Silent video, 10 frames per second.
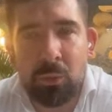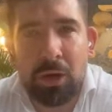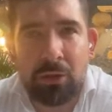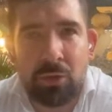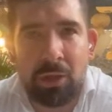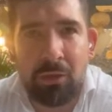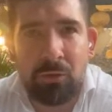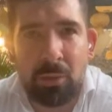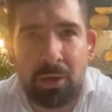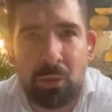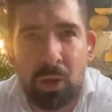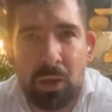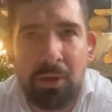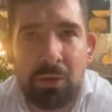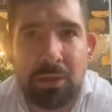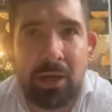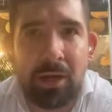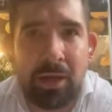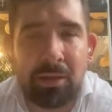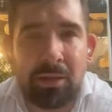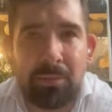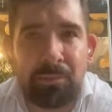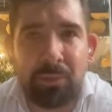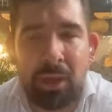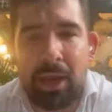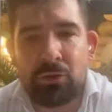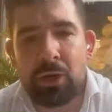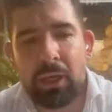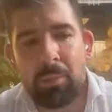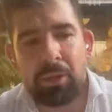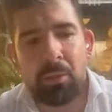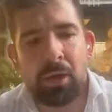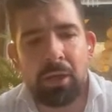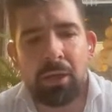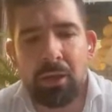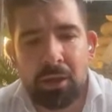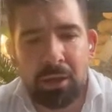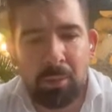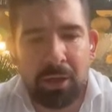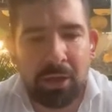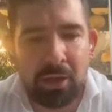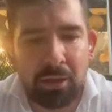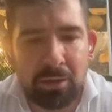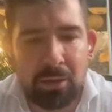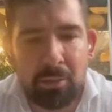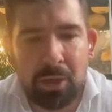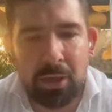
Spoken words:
They will actually give you the money. Why? Because they are not actually keeping the money. The money are